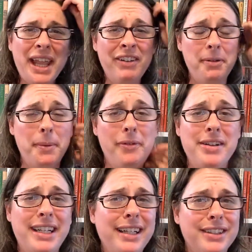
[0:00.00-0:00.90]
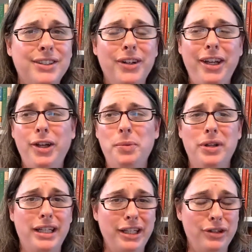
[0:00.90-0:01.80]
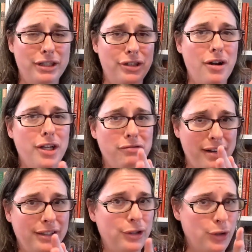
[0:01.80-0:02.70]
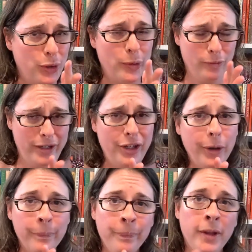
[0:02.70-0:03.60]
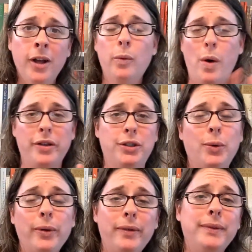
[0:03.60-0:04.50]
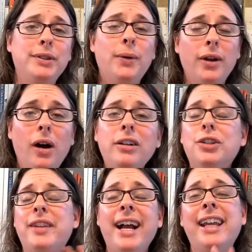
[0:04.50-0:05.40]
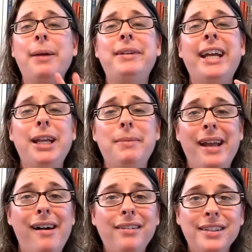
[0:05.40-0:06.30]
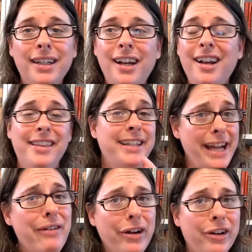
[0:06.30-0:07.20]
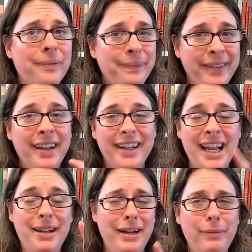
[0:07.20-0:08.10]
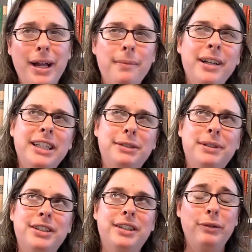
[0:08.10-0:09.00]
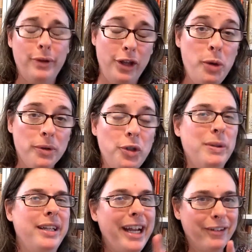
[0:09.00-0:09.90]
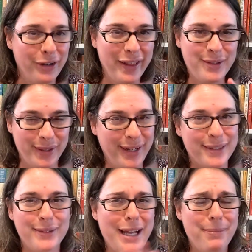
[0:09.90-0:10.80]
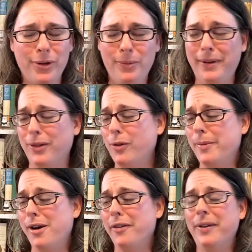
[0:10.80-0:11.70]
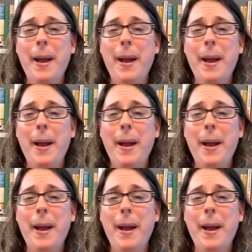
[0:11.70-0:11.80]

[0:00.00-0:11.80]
I remember right, it's kind of like a snarky humor that it's like talking directly to you, the reader, while the story was going on. So that kept taking me out. The narrator, not as much the humor too, but the narrator, that's what it is. It kept throwing me off.